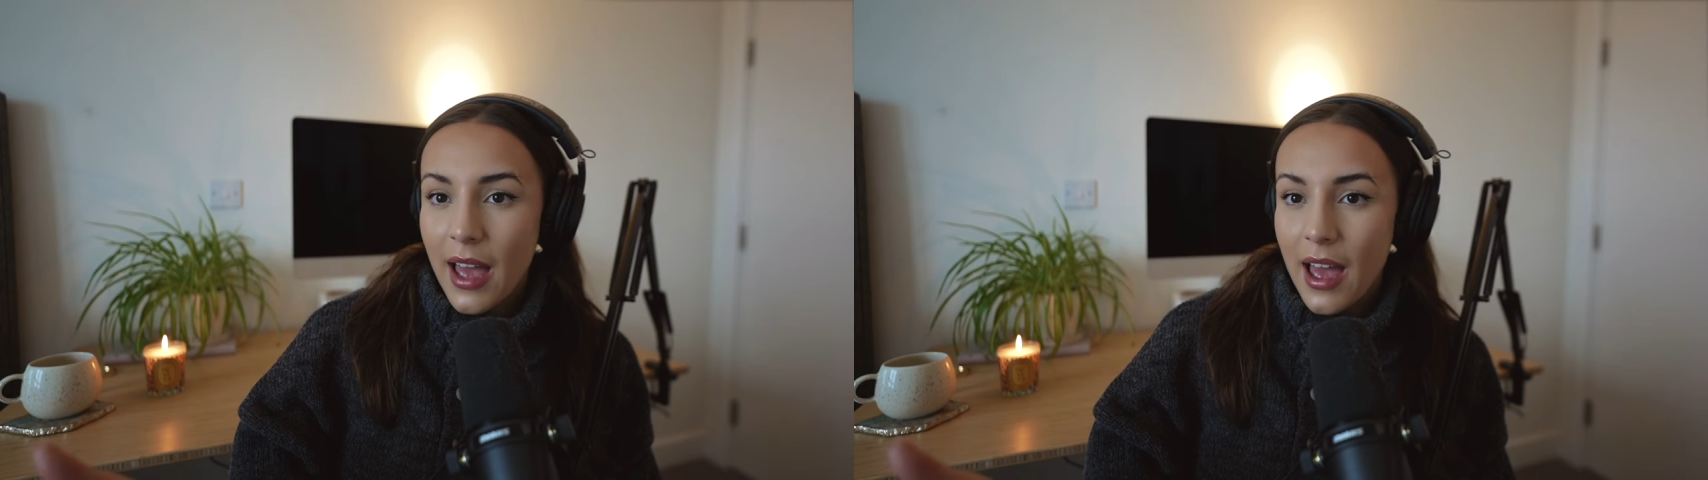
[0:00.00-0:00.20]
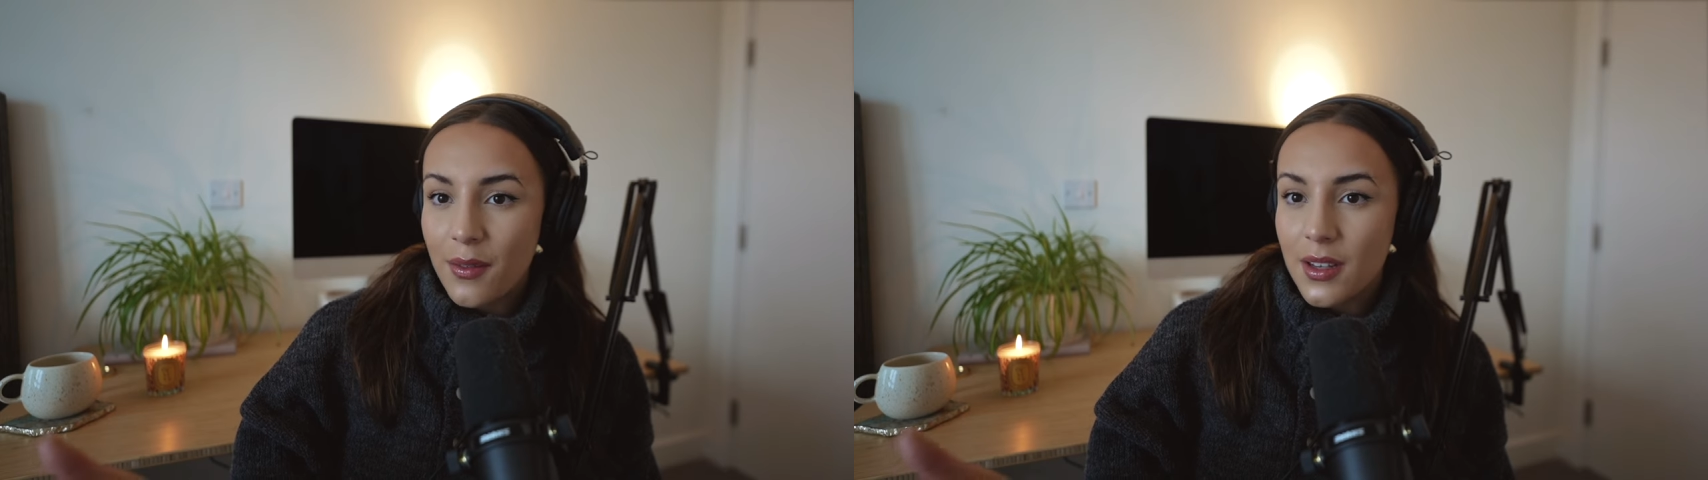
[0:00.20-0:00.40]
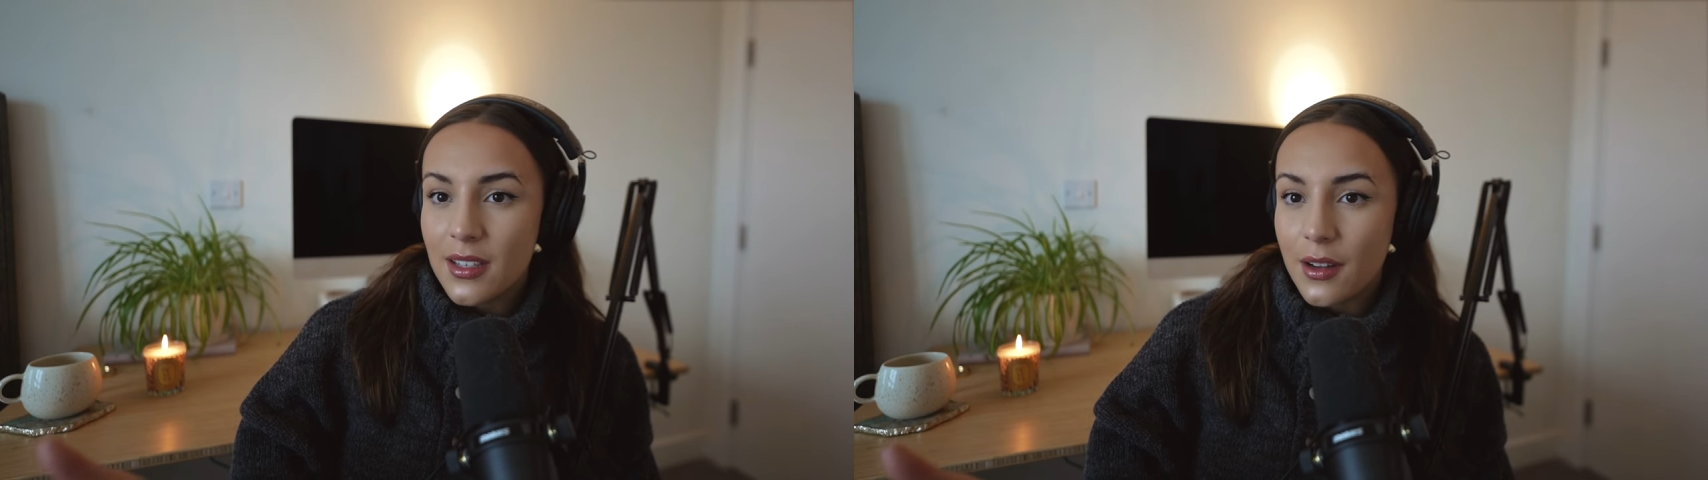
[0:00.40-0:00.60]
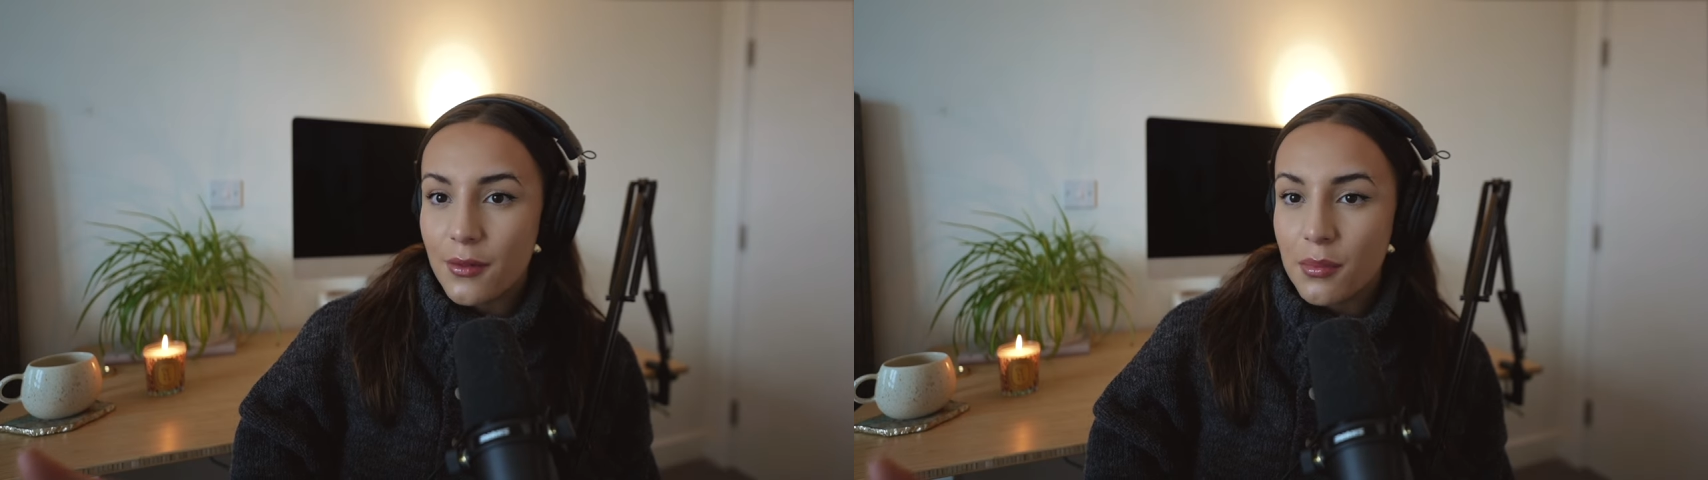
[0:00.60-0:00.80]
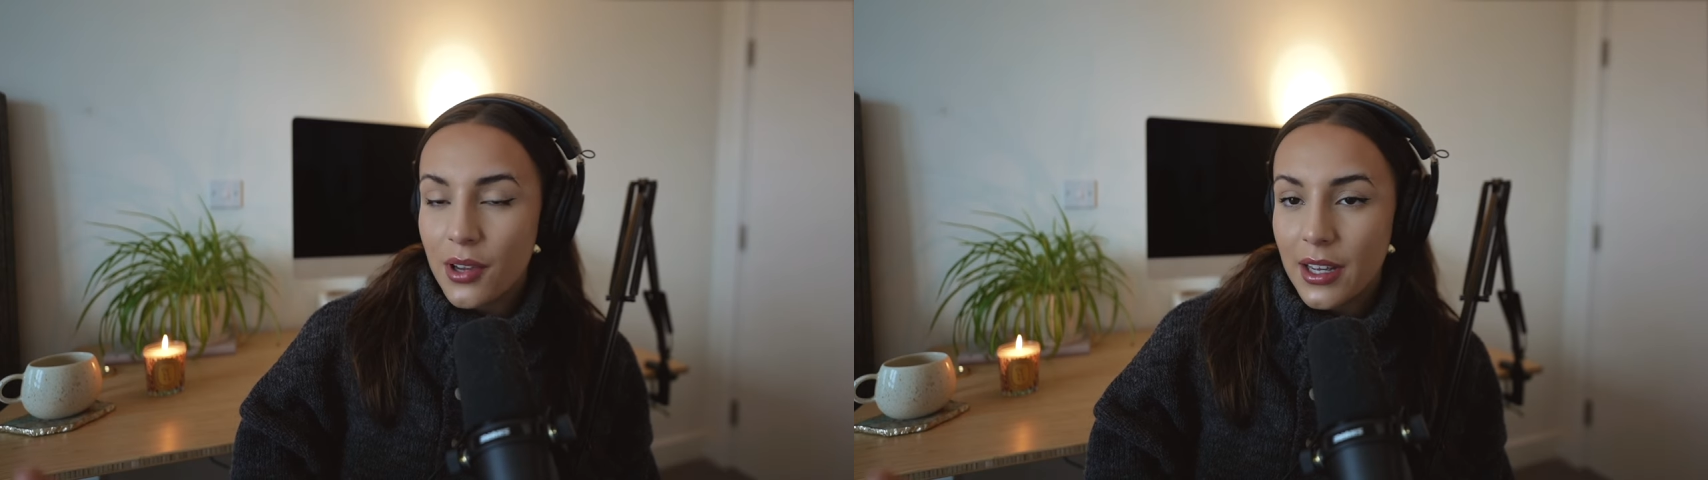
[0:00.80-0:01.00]
heavy stuff
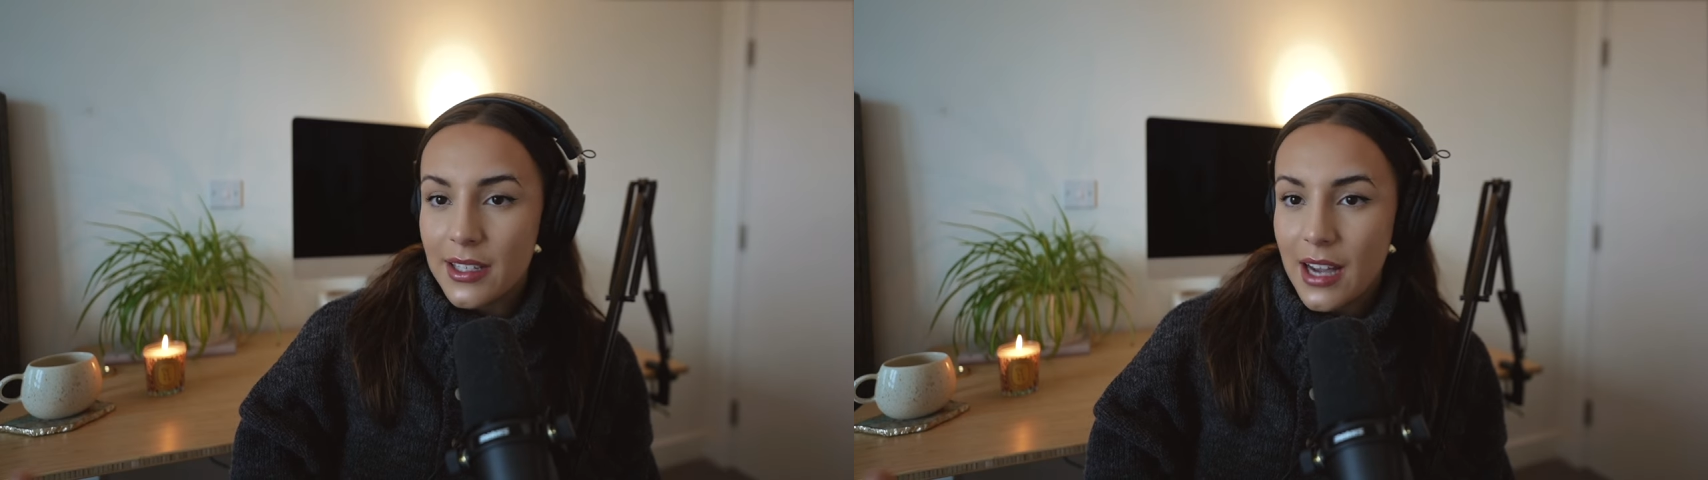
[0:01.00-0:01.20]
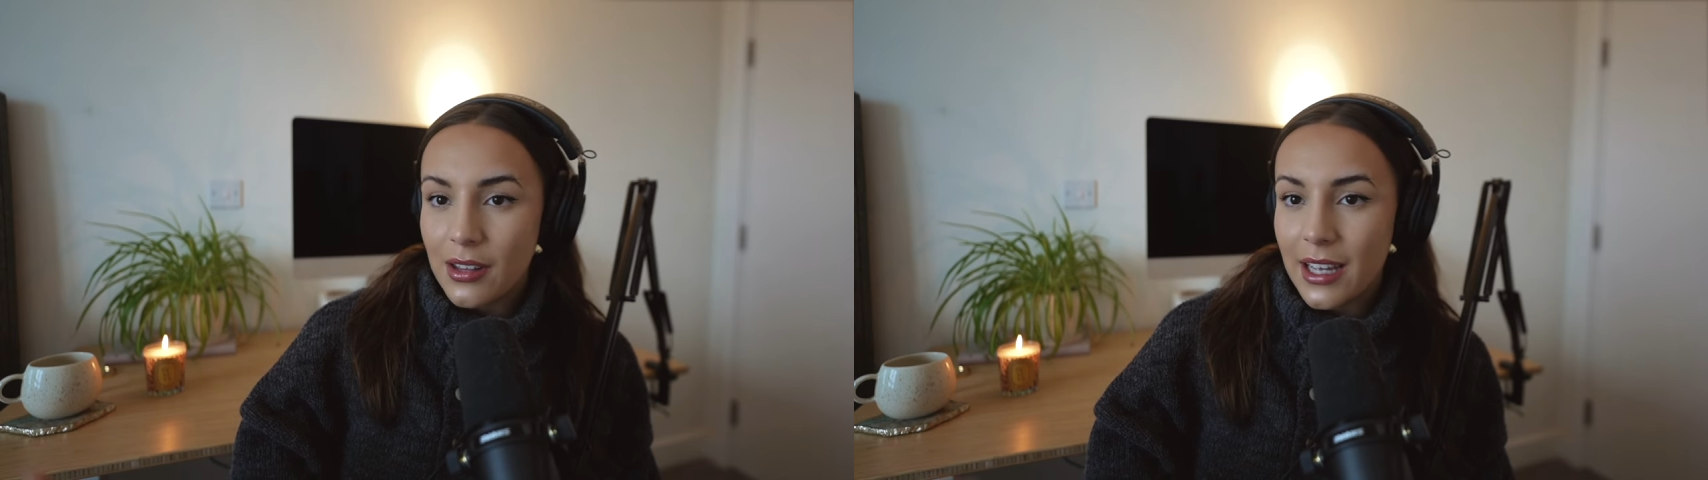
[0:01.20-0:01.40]
and putting it down.